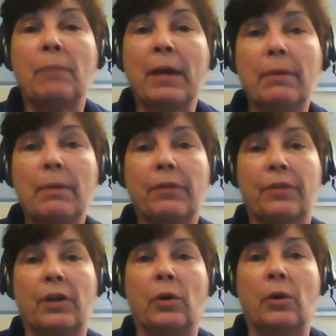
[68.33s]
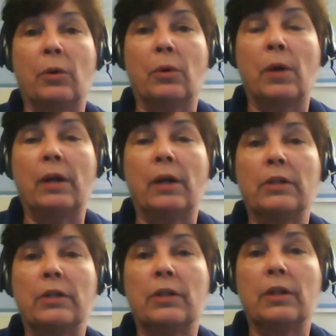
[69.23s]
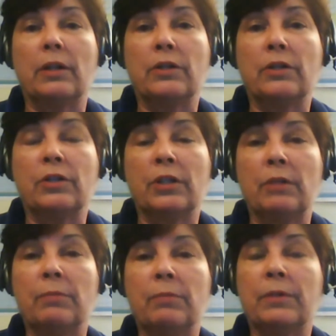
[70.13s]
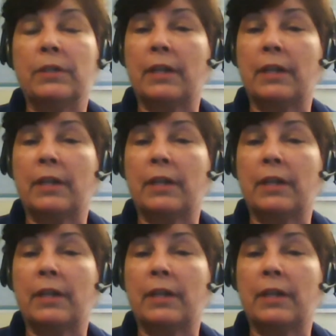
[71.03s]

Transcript: about a month ago, she